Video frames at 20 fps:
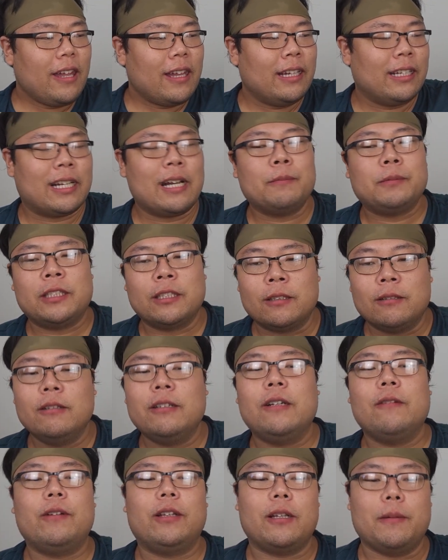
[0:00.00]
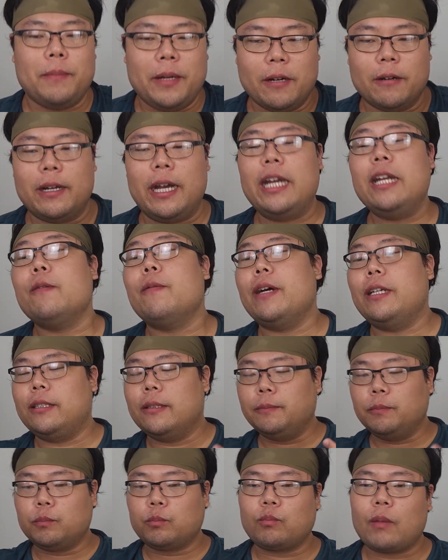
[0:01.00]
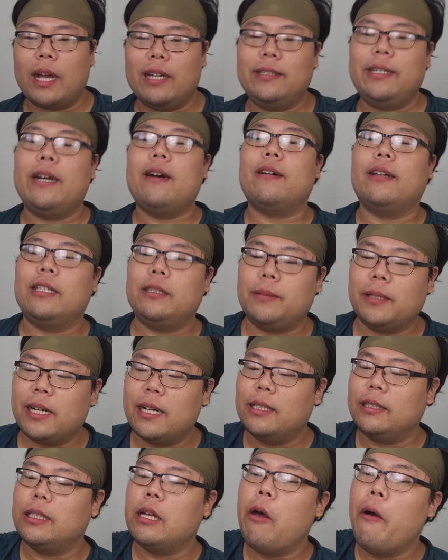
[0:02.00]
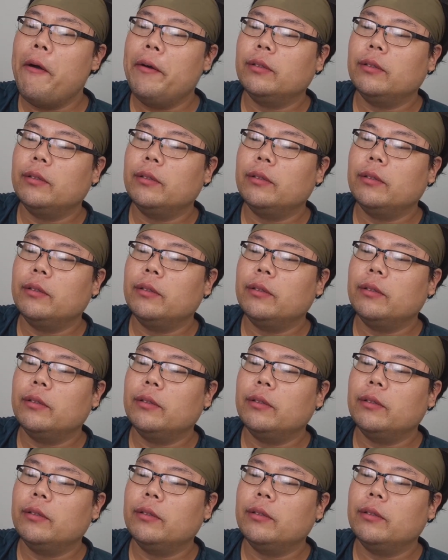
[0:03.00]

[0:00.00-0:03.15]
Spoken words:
It comes included with the meal. Anyways, I say all this because